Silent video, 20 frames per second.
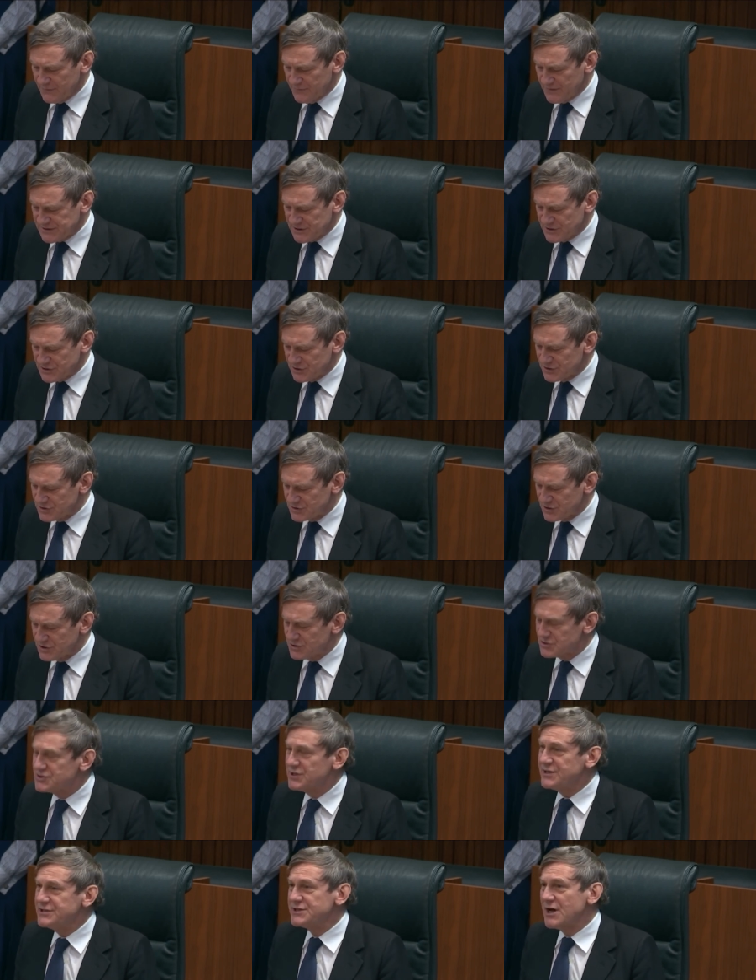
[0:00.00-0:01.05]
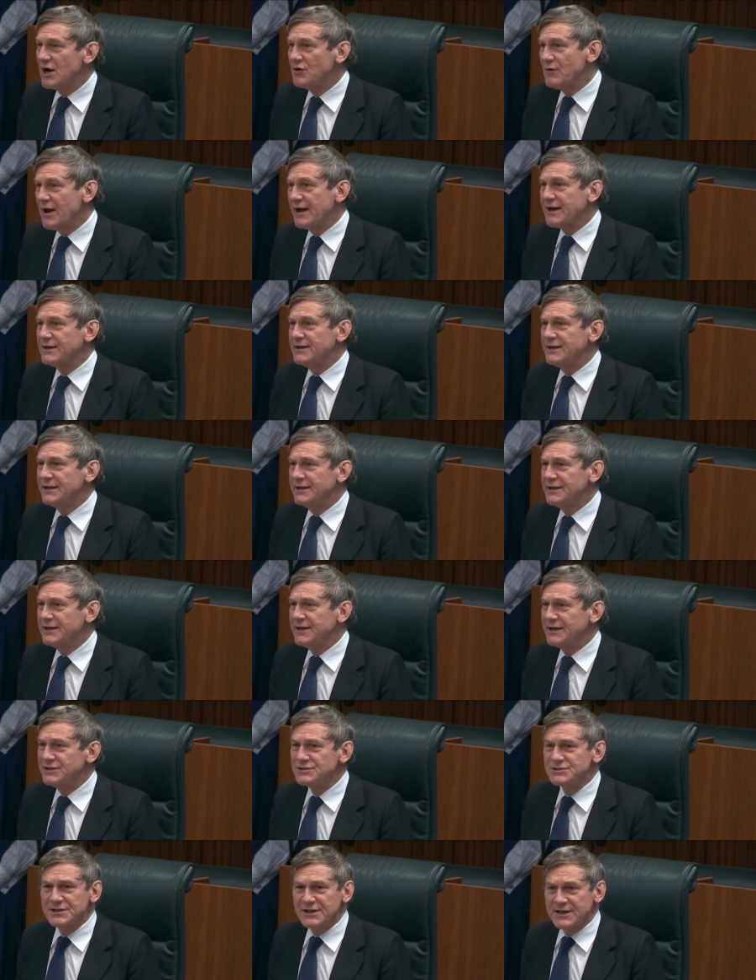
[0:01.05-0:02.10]
visitors can see directly
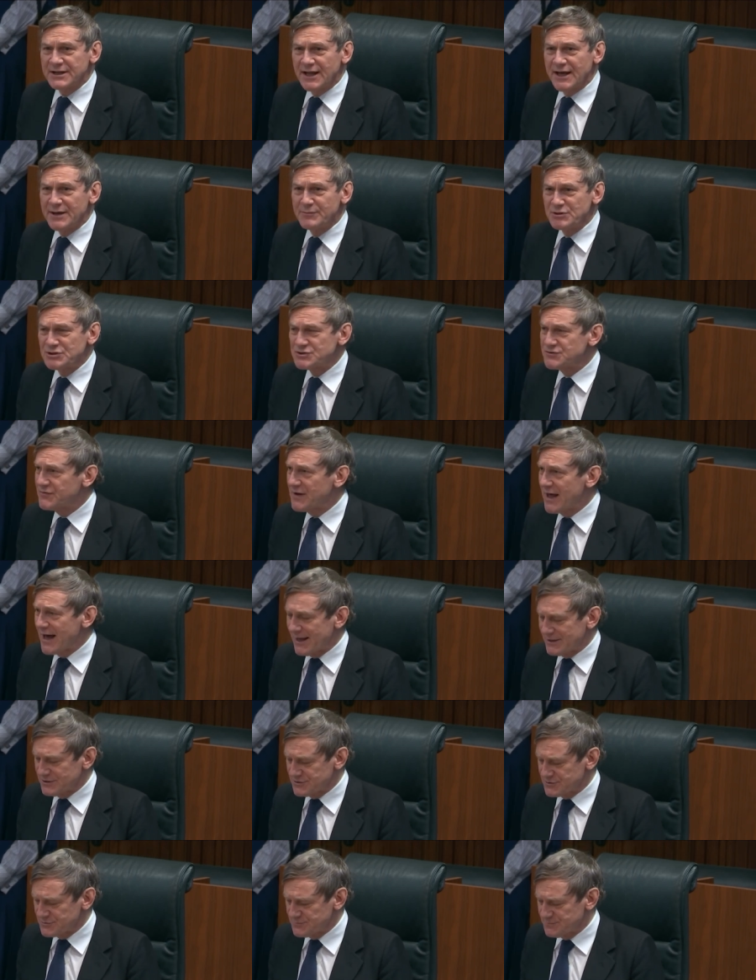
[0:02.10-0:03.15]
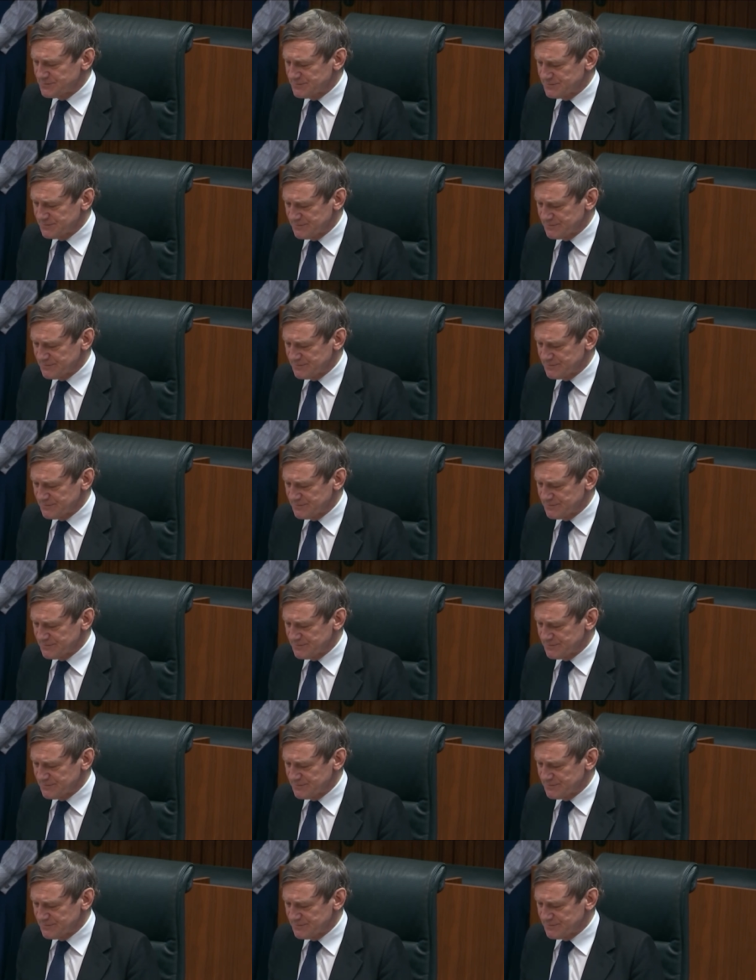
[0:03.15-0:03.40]
into the claimant's flats.